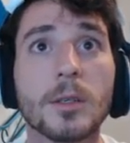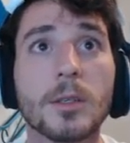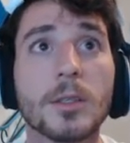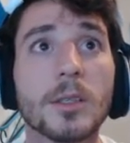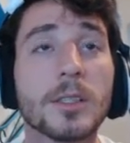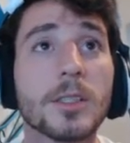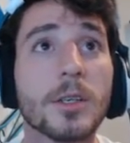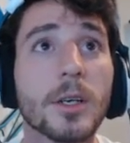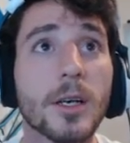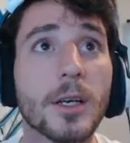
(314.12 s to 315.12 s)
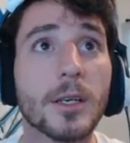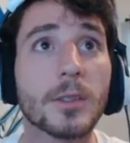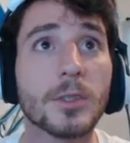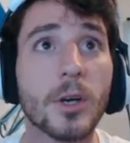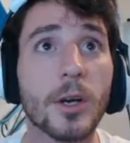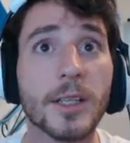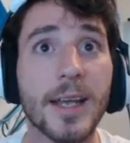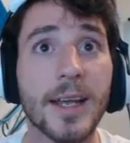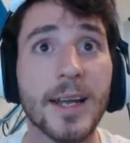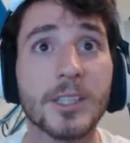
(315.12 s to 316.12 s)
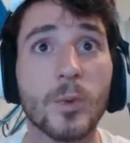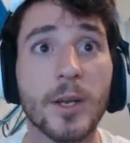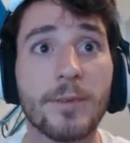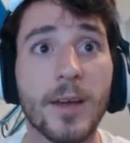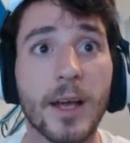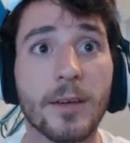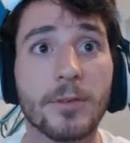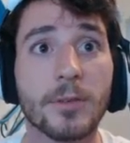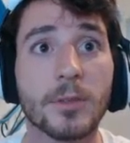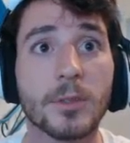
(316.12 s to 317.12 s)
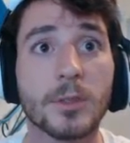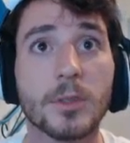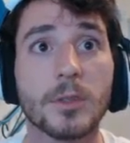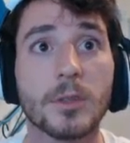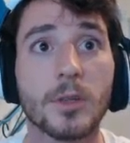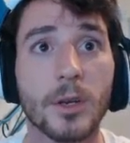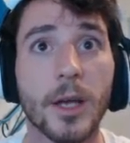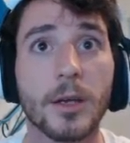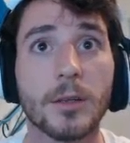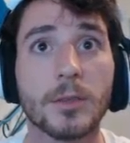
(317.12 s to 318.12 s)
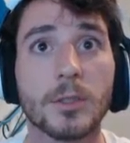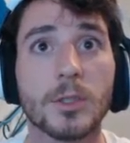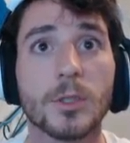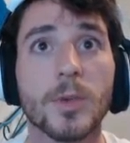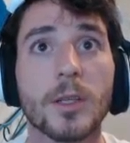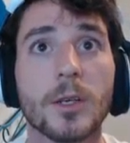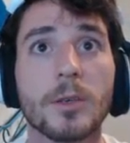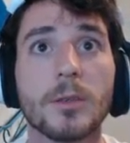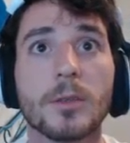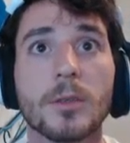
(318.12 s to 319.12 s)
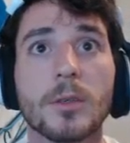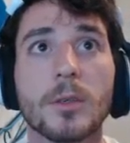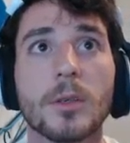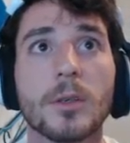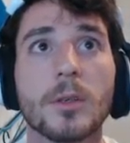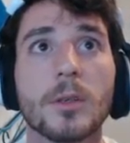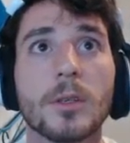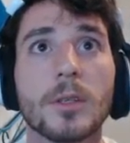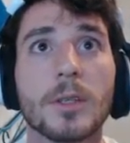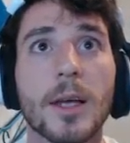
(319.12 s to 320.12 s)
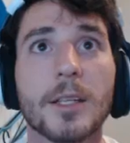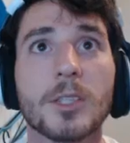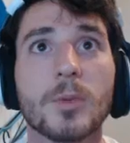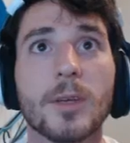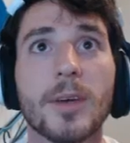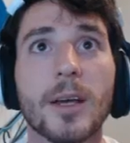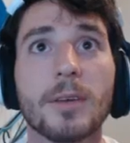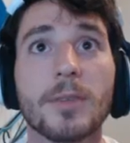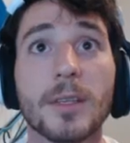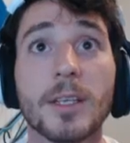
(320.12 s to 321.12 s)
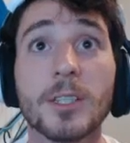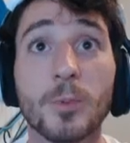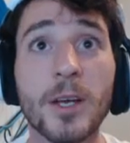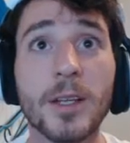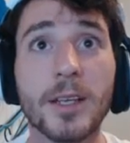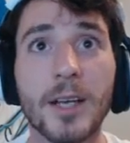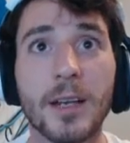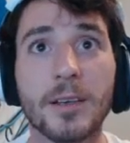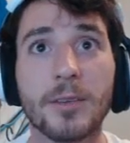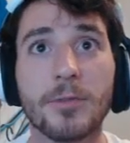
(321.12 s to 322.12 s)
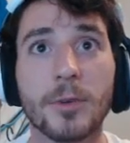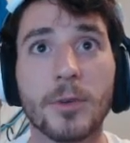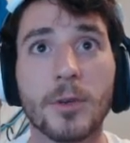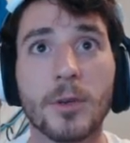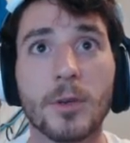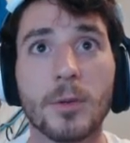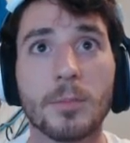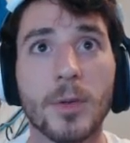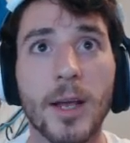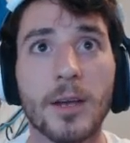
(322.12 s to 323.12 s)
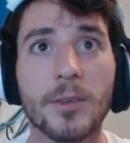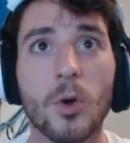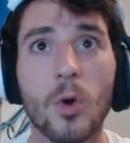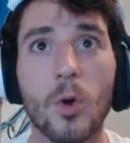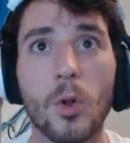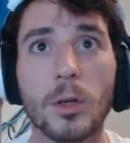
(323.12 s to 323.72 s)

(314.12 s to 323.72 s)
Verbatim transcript: Is there targets 8 out of 25? Okay, so reload. 9 out of 25. This really kind of playing on the whole,